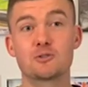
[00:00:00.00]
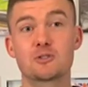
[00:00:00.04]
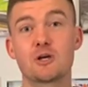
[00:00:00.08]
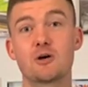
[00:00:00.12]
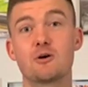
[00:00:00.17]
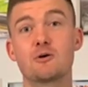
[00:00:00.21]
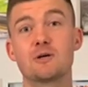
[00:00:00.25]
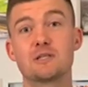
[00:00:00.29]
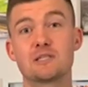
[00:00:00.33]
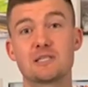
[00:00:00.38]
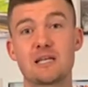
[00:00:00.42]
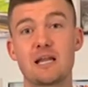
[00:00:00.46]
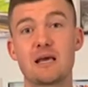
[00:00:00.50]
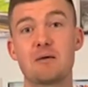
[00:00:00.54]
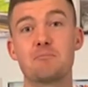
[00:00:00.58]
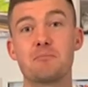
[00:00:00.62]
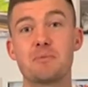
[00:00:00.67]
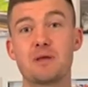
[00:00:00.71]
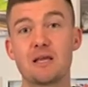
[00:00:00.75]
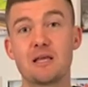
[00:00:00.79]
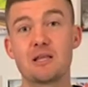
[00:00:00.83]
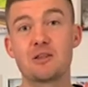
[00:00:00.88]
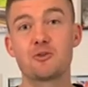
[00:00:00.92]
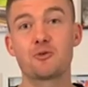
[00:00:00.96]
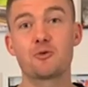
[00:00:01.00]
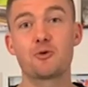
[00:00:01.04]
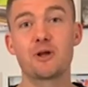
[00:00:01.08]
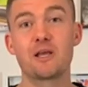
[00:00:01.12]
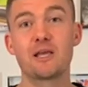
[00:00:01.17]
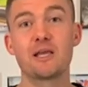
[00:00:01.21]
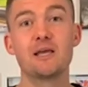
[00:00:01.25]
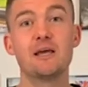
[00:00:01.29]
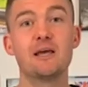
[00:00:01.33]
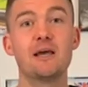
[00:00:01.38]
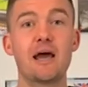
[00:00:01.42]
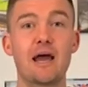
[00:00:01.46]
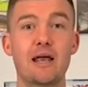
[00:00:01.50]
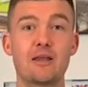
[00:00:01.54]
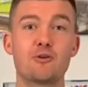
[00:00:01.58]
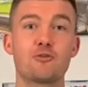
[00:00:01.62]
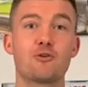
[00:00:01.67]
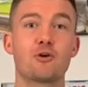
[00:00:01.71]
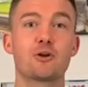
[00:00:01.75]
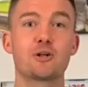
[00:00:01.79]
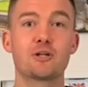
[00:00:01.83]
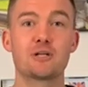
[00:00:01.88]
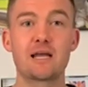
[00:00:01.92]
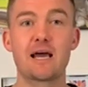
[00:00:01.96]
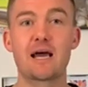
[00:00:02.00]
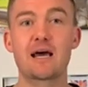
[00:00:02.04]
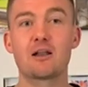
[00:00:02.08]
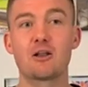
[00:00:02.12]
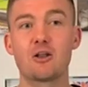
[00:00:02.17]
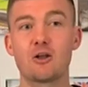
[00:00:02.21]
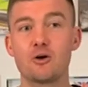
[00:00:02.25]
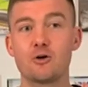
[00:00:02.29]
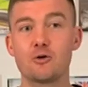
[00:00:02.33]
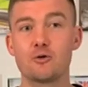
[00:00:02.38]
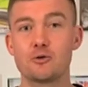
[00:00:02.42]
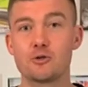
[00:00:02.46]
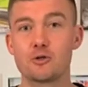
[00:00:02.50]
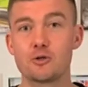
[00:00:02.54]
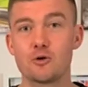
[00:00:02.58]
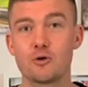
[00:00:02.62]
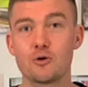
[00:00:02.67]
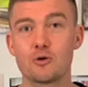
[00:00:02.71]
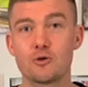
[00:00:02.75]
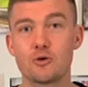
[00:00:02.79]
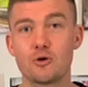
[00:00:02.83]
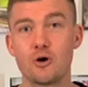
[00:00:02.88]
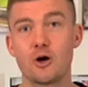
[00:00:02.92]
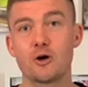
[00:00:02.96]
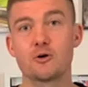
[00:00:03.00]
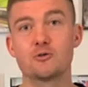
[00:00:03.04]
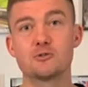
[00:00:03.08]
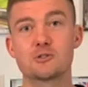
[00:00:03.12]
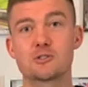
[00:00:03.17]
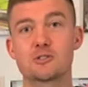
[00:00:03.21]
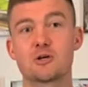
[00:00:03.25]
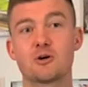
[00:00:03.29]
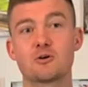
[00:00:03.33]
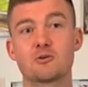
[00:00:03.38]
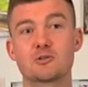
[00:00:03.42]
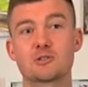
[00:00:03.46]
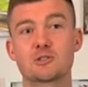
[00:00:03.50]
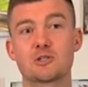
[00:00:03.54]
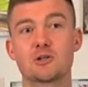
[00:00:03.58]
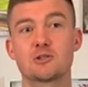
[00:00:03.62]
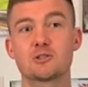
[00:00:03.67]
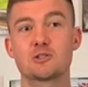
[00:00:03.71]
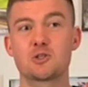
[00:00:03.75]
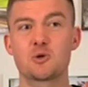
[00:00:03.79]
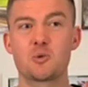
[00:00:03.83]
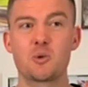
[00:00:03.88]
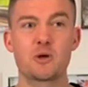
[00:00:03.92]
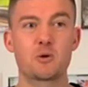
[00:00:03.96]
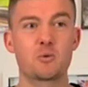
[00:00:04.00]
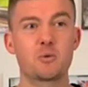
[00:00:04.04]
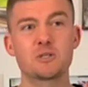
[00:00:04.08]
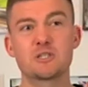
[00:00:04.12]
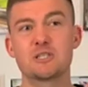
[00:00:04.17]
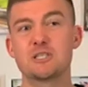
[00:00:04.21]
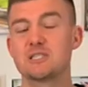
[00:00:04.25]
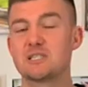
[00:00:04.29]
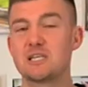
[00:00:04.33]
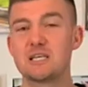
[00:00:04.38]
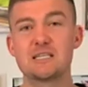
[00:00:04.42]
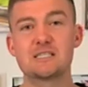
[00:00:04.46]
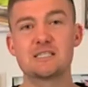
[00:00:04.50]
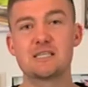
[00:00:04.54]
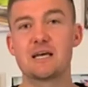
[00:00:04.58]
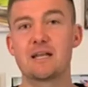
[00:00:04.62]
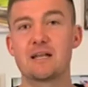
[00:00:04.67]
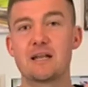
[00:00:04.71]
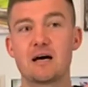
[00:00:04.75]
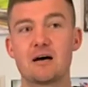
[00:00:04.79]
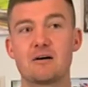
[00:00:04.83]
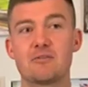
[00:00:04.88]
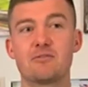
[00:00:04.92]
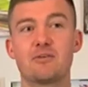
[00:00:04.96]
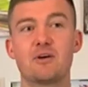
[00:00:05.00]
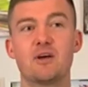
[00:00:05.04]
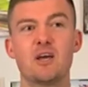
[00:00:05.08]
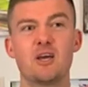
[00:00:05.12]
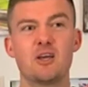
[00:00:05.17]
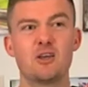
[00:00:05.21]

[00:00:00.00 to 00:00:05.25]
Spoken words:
So it's an MP3 and you've got to download your own songs onto it, which is easy enough.